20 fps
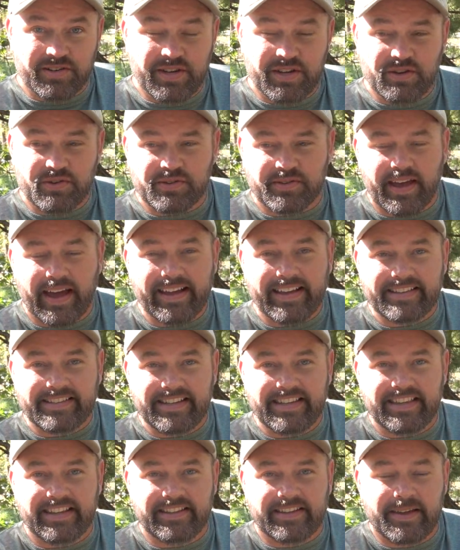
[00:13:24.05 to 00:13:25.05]
too so i can
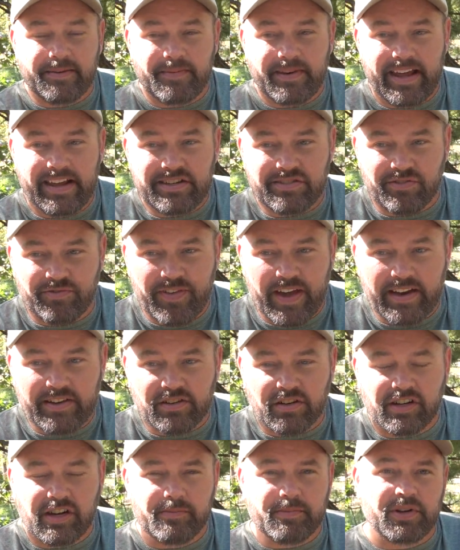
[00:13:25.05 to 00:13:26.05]
see the intimidation
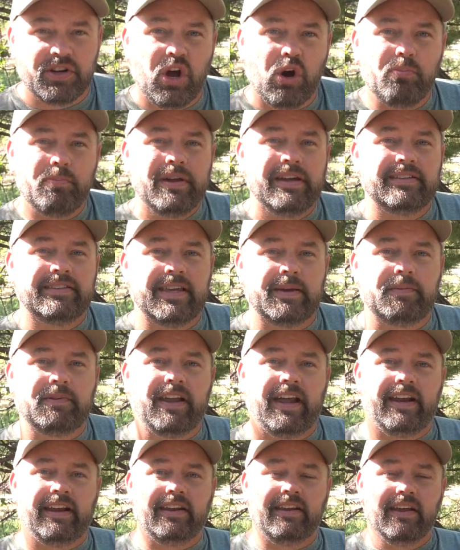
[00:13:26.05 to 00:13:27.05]
factor on it but don't be
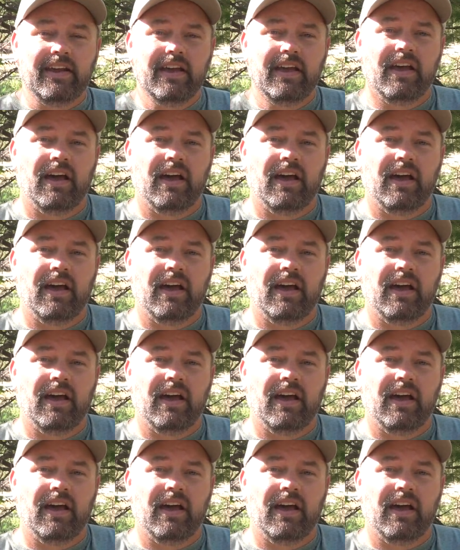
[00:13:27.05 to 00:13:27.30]
intimidated